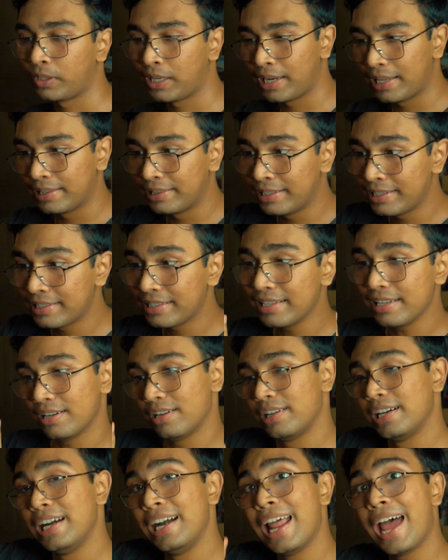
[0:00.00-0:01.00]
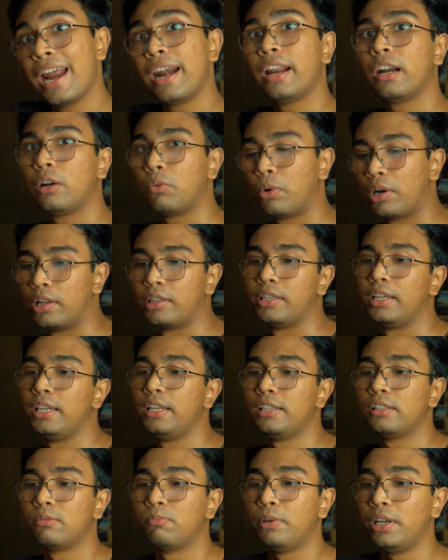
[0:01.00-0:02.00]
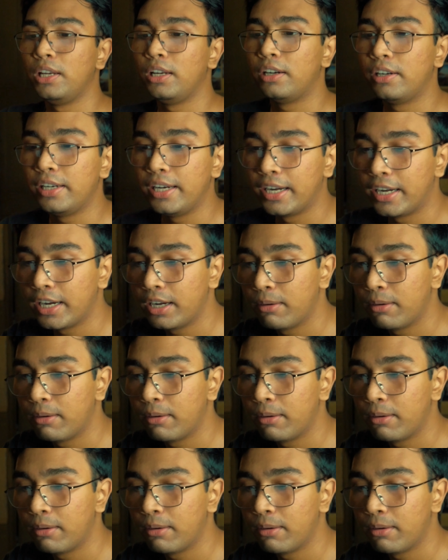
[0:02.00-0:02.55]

This redirect wala thing is being created by